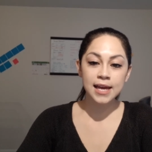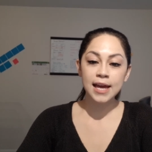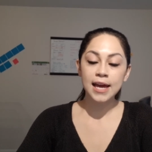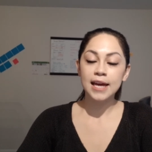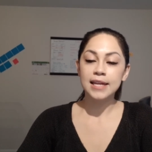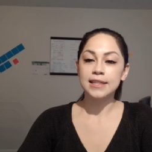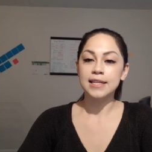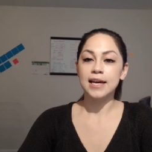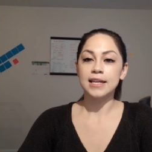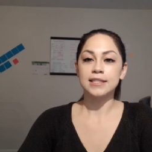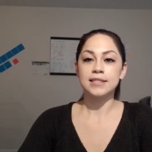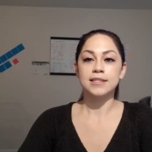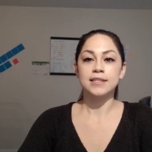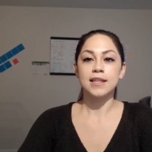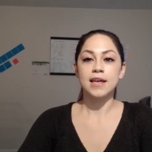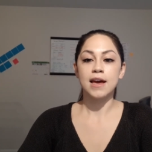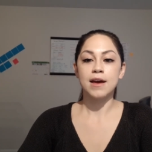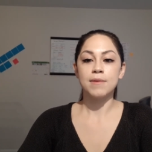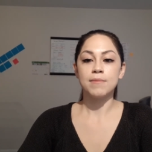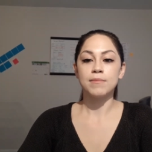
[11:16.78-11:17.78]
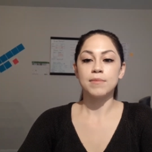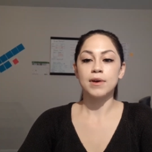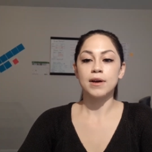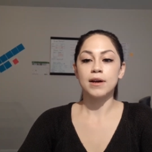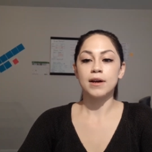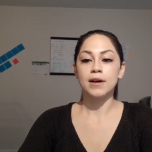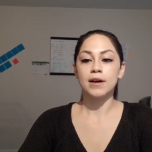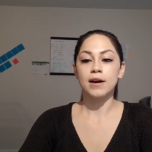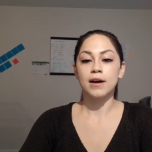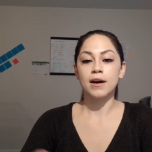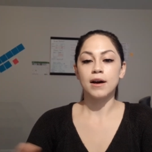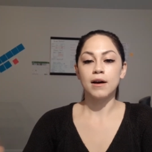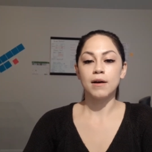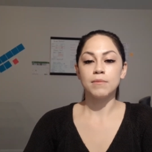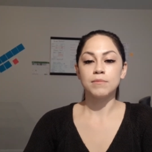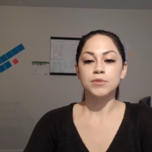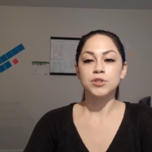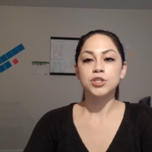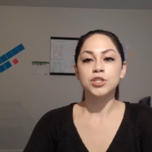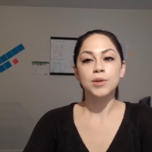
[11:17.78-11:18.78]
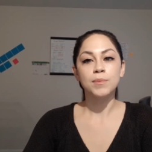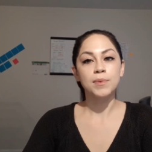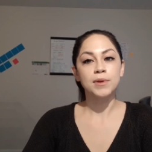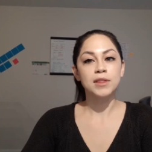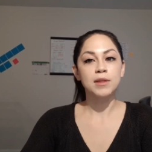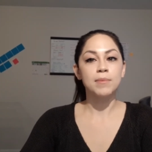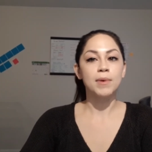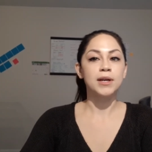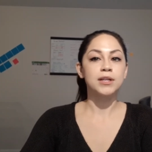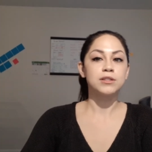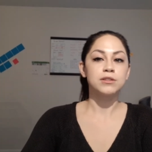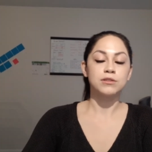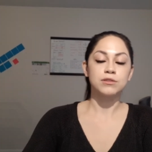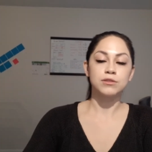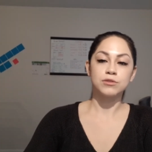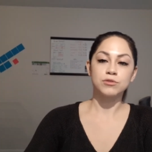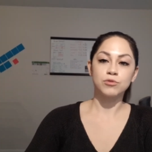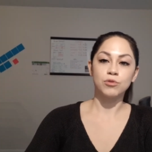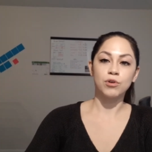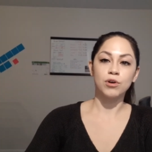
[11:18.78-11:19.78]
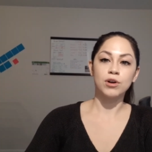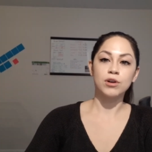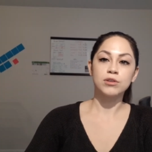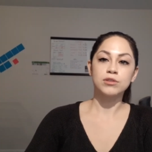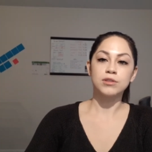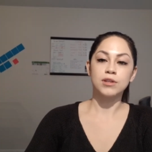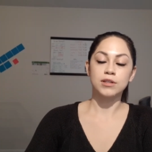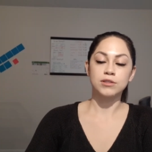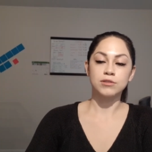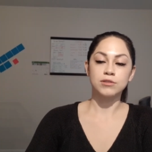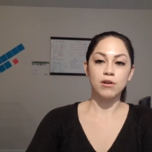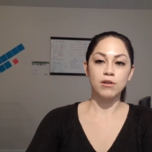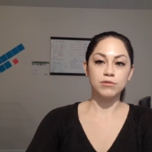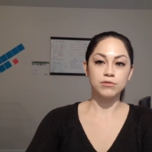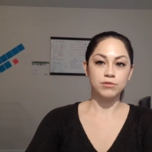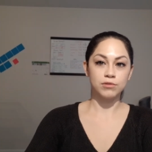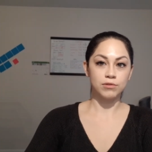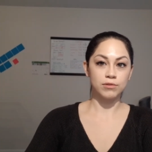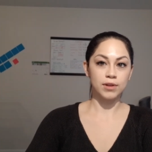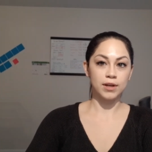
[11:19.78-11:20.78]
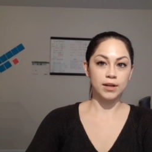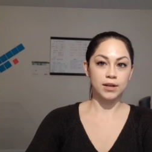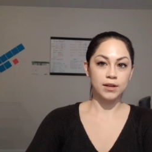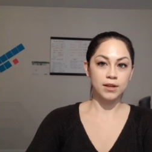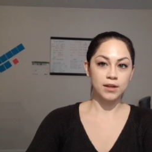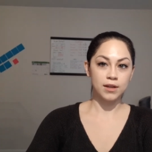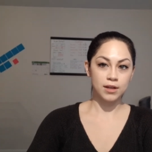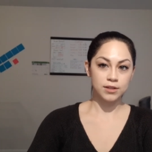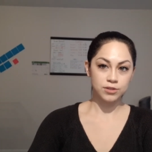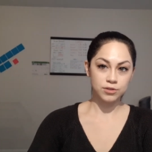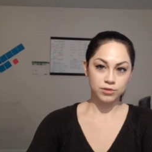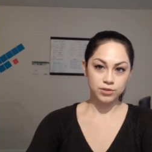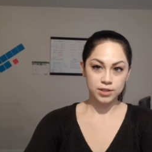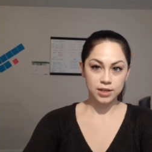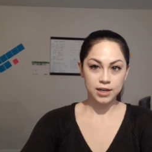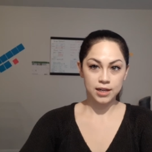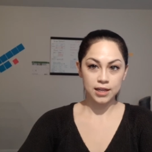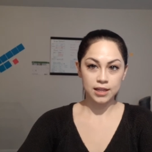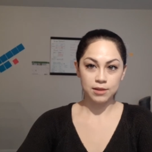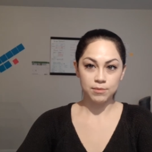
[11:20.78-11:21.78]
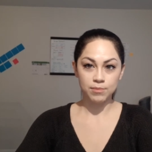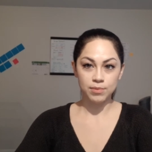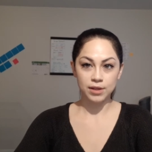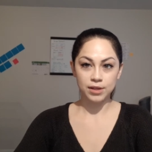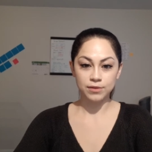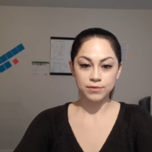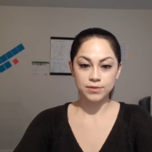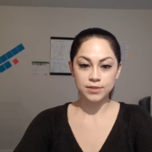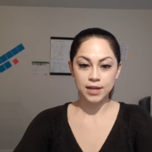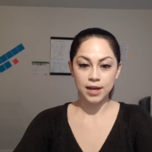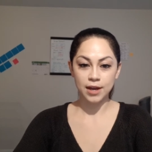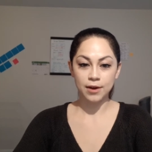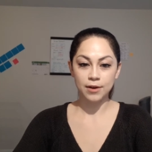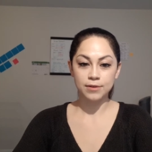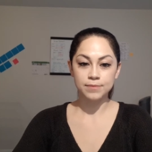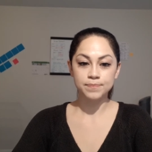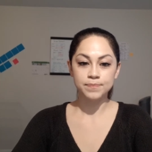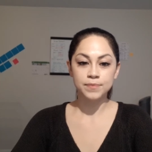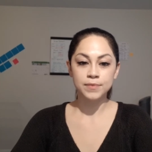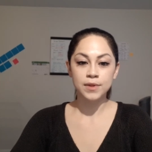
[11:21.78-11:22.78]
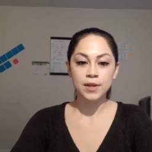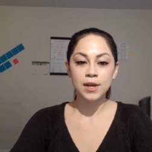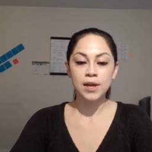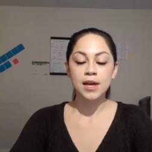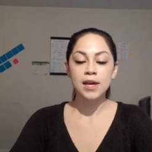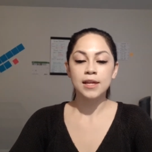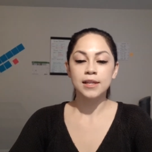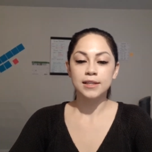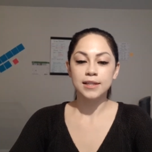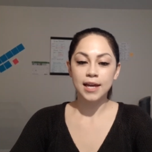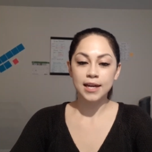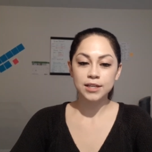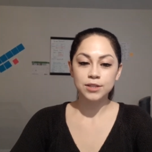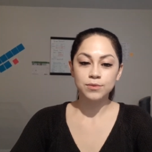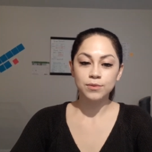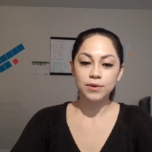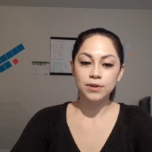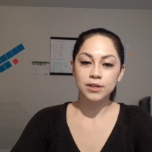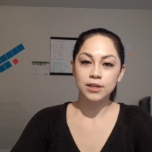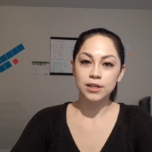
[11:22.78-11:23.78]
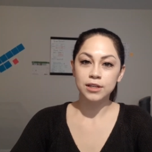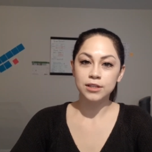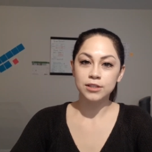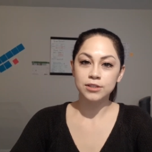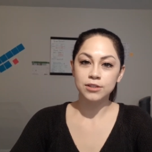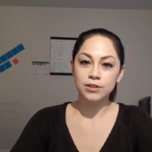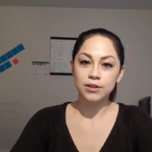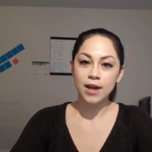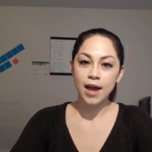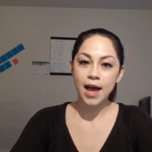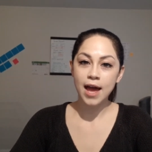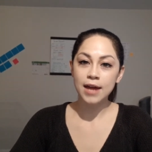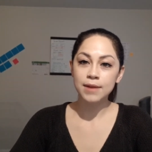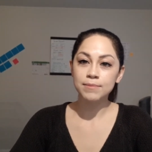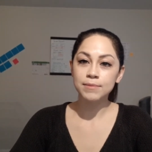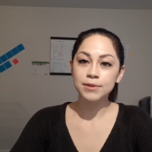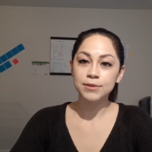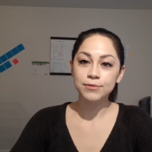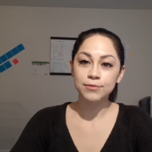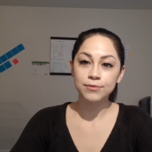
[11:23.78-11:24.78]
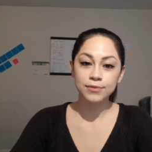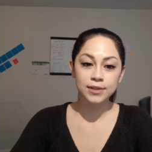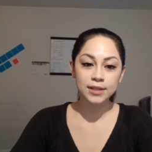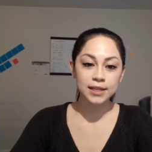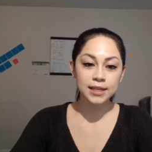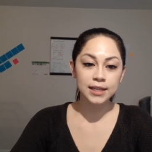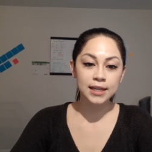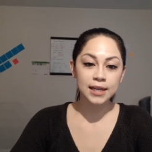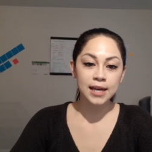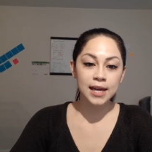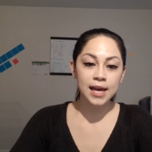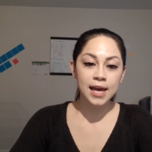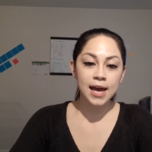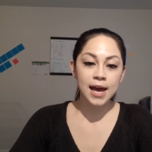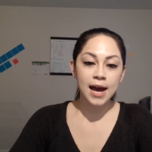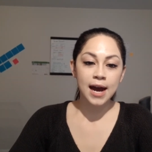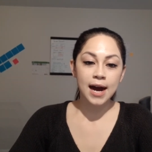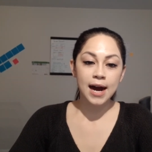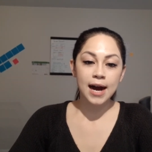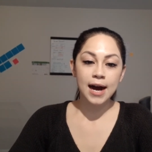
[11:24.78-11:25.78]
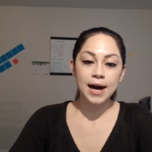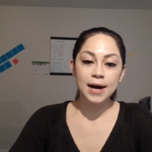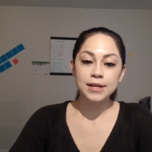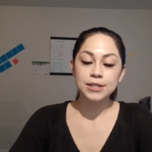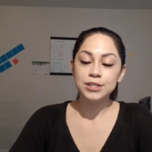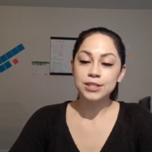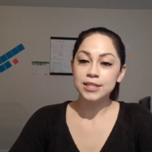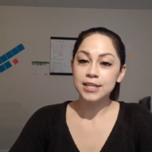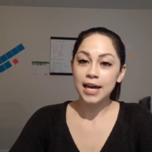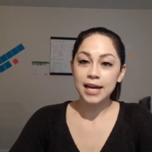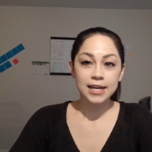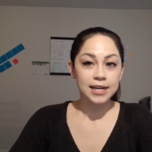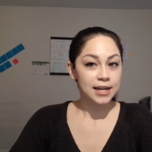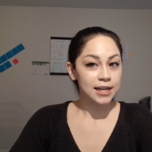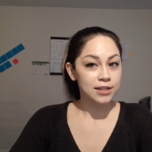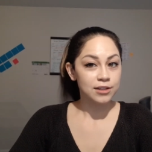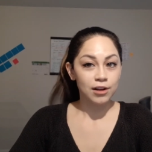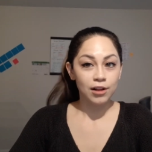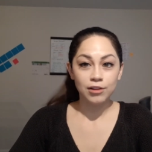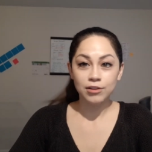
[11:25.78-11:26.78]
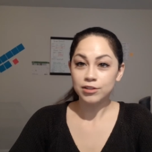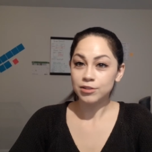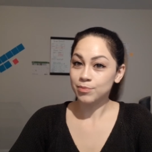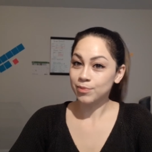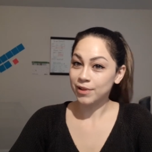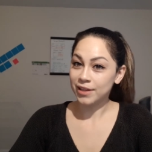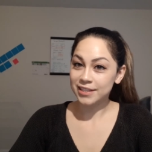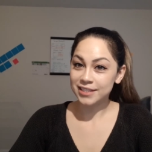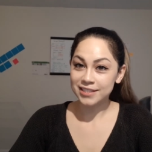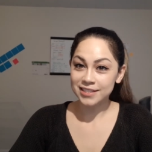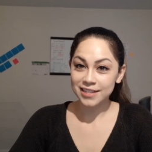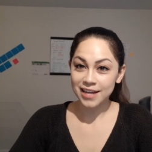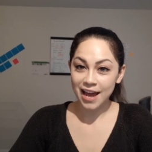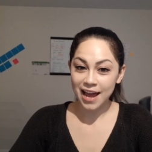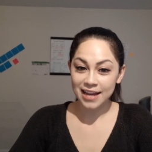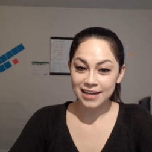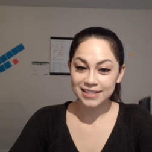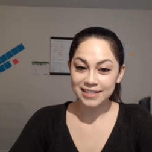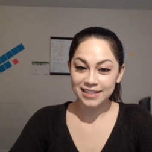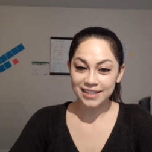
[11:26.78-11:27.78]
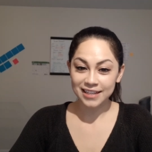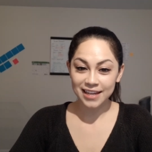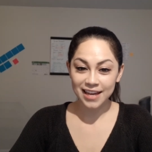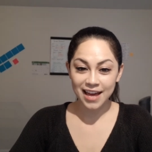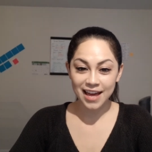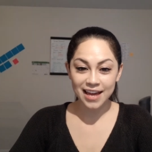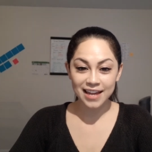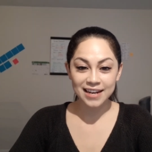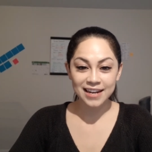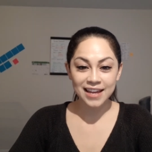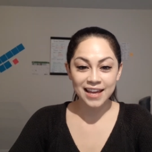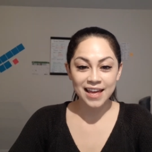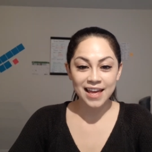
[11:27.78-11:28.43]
and that's them Um, shipping the bike to the store, so that's also like associated in the bill of sale. Next one is your admin fee, uh, so ninety-nine dollars plus tax again,